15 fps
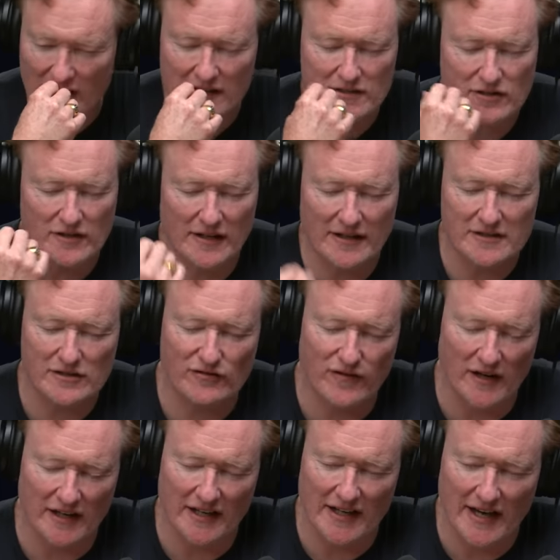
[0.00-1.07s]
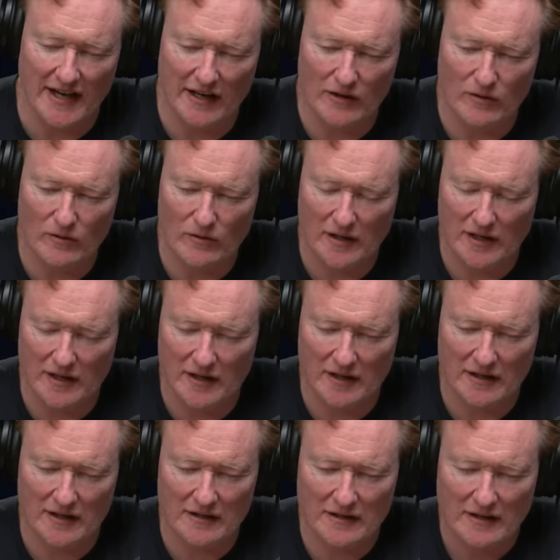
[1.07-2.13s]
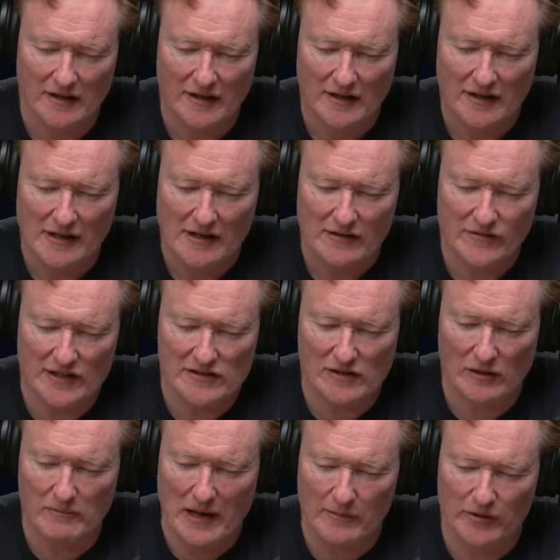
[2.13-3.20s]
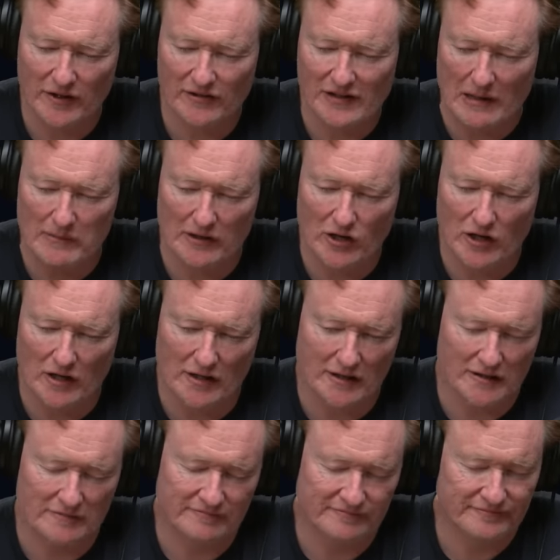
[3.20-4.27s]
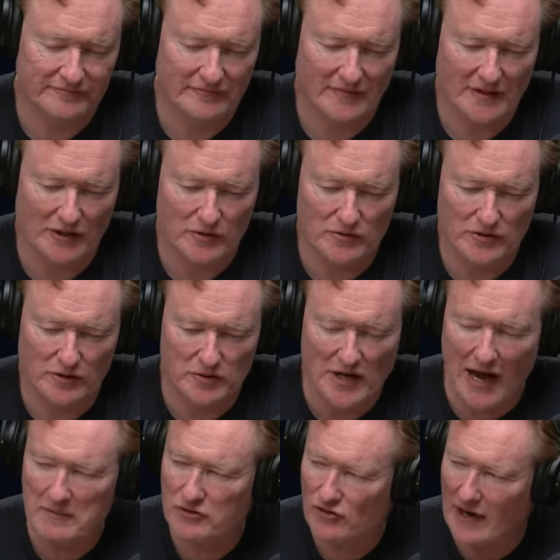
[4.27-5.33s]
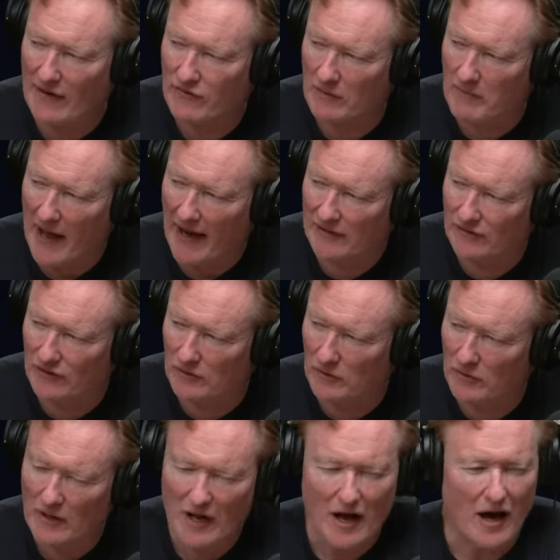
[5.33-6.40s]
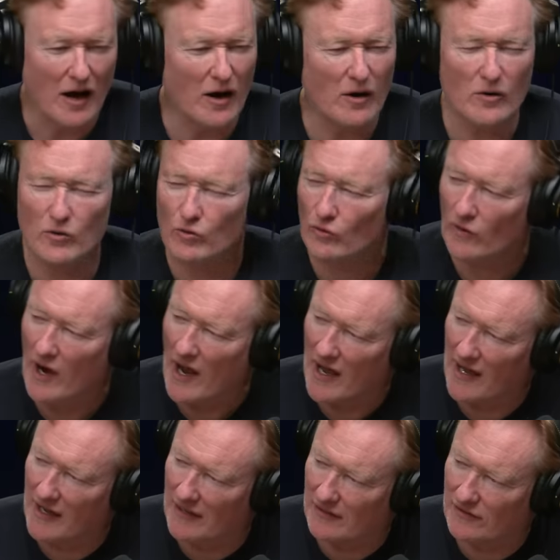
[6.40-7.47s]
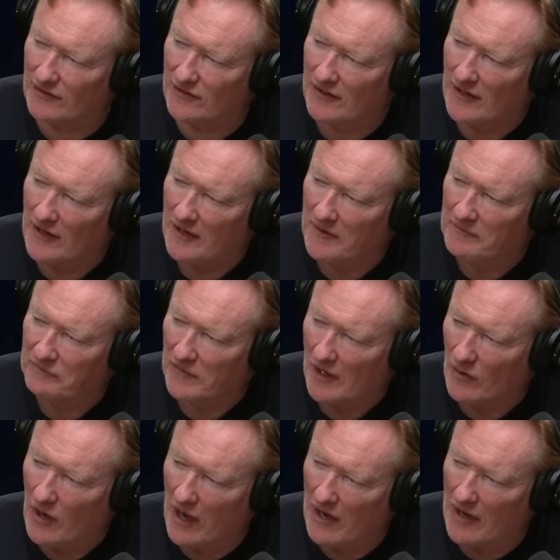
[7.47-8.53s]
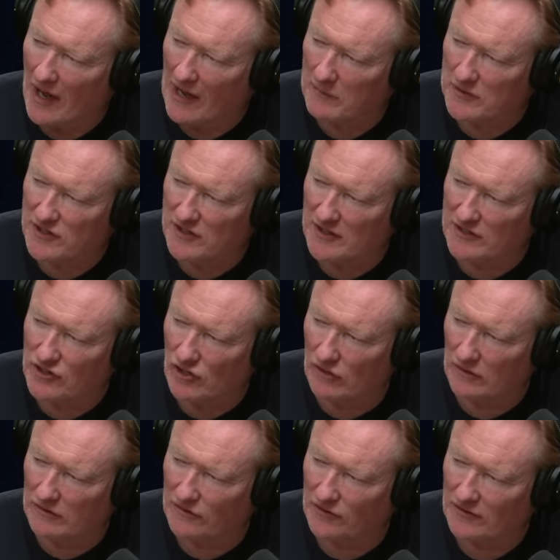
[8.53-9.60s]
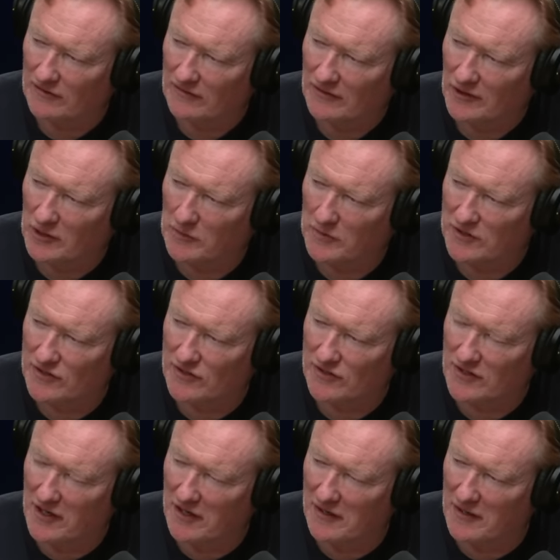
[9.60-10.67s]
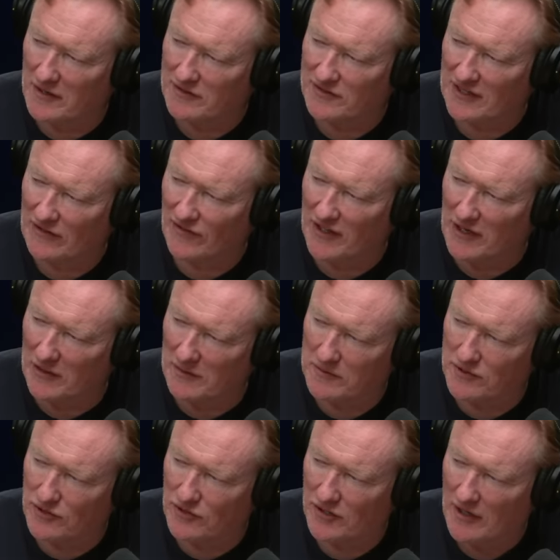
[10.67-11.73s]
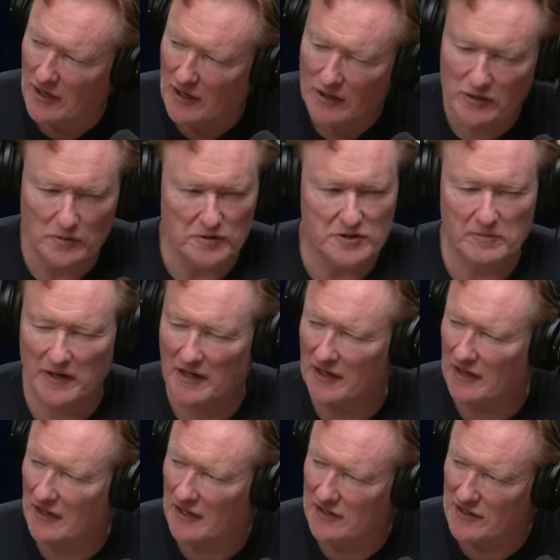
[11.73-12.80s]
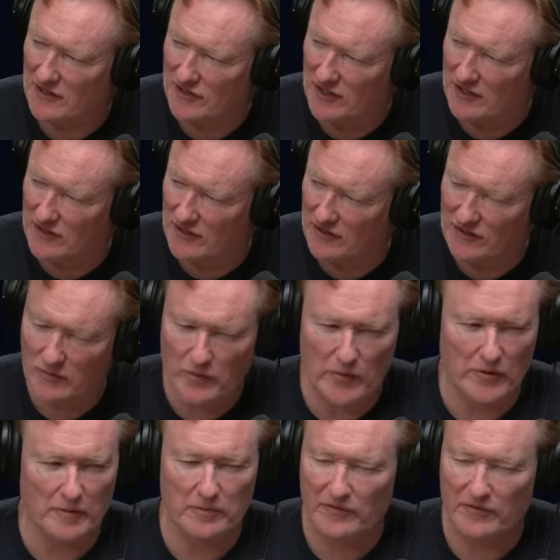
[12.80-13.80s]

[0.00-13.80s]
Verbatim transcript: it is it is funny how uh, these little memories come along, and you you time travel back to oh right, uh, I was an adult who was a TV host who was meeting an assistant, and we were a